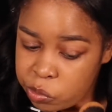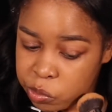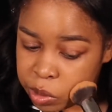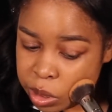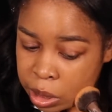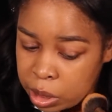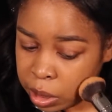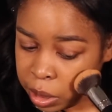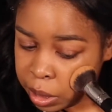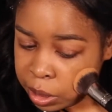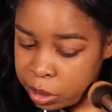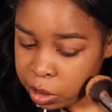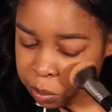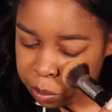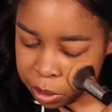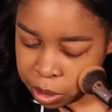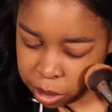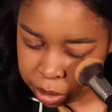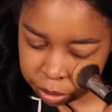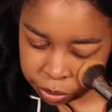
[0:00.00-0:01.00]
a little
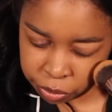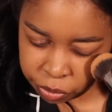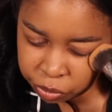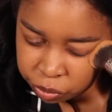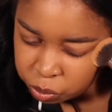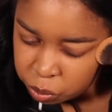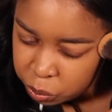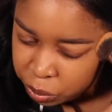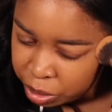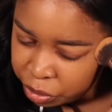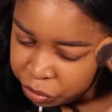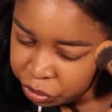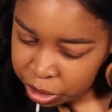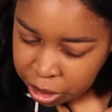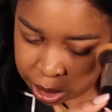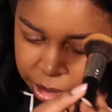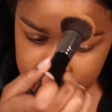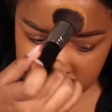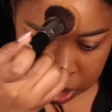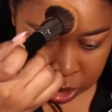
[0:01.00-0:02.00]
bit of where I feel
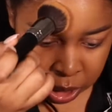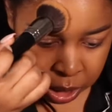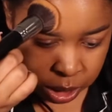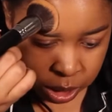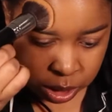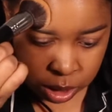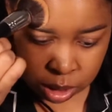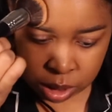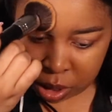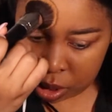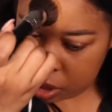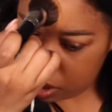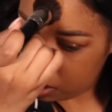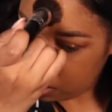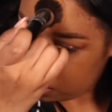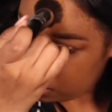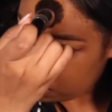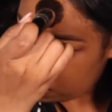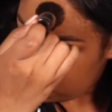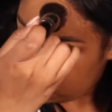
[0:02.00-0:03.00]
like needs
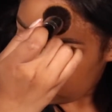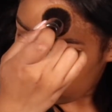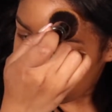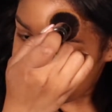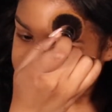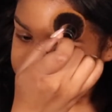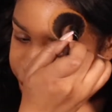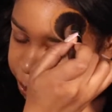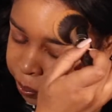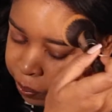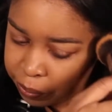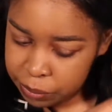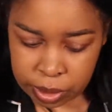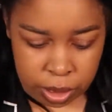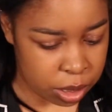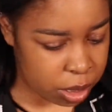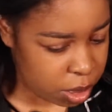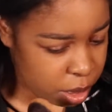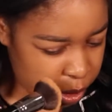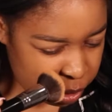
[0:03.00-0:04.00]

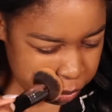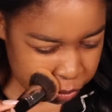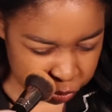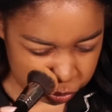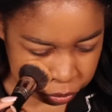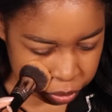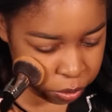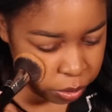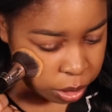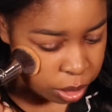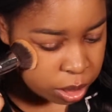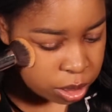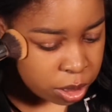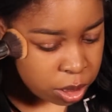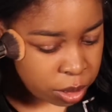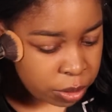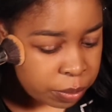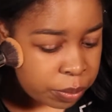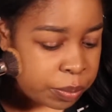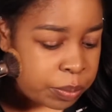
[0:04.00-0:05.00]
some
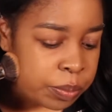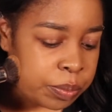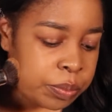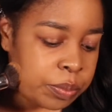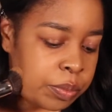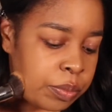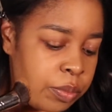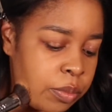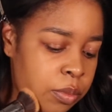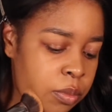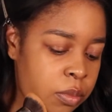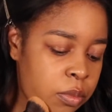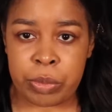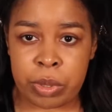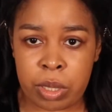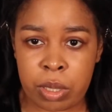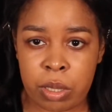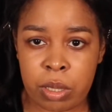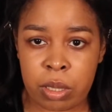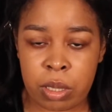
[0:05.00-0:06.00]
foundation.
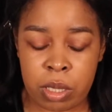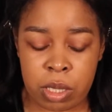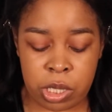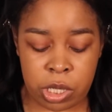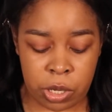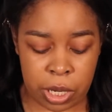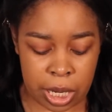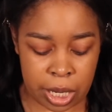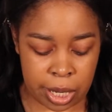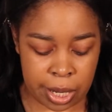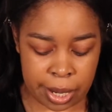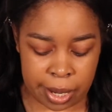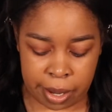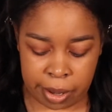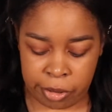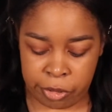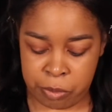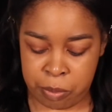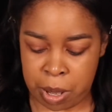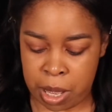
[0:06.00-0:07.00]
So now that I
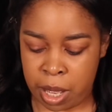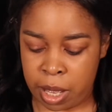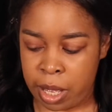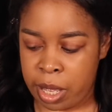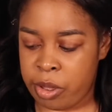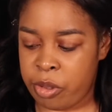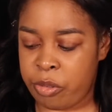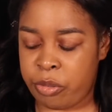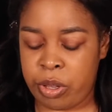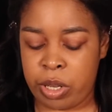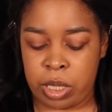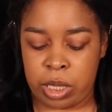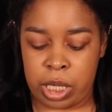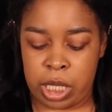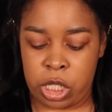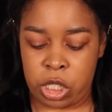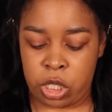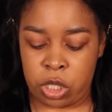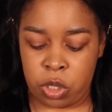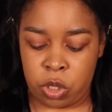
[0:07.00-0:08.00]
have my
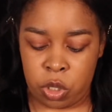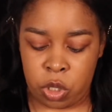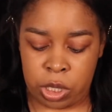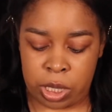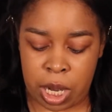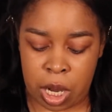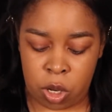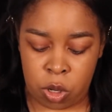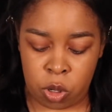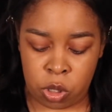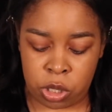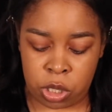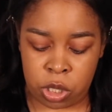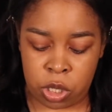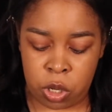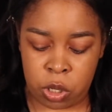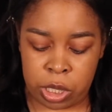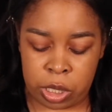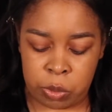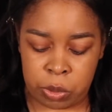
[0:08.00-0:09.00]
foundation on, I also
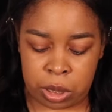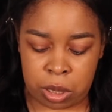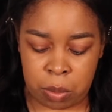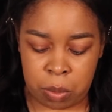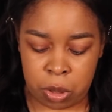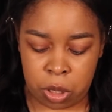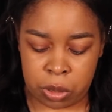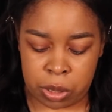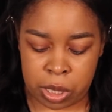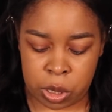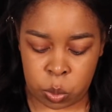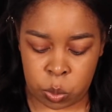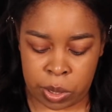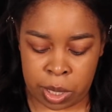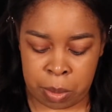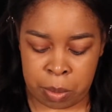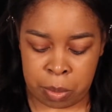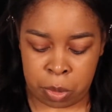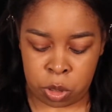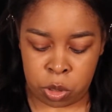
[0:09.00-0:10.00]
go in with the Born This
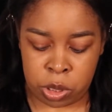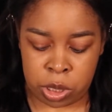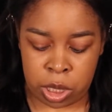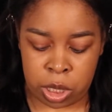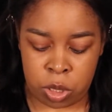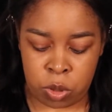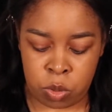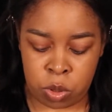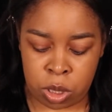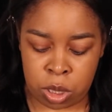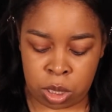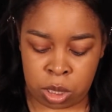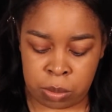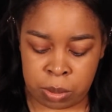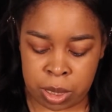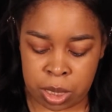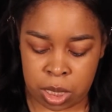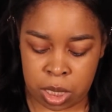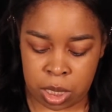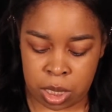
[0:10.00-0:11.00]
Way Multi-Use
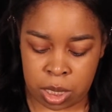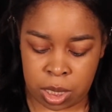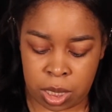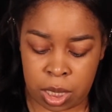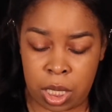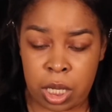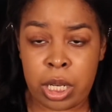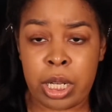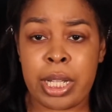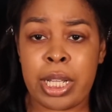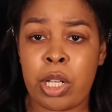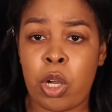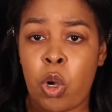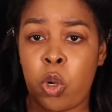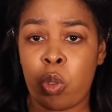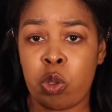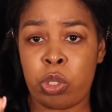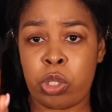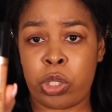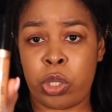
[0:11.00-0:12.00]
Sculpting Concealer,
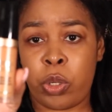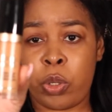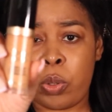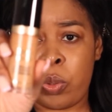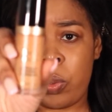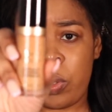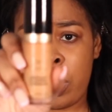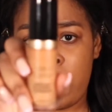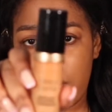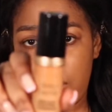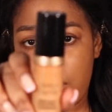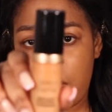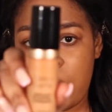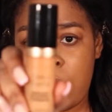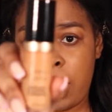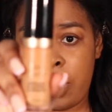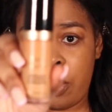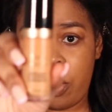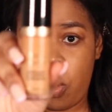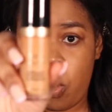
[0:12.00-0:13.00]
also
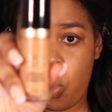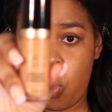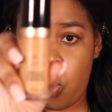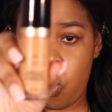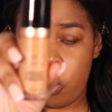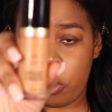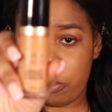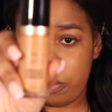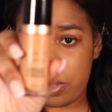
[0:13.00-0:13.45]
in Warm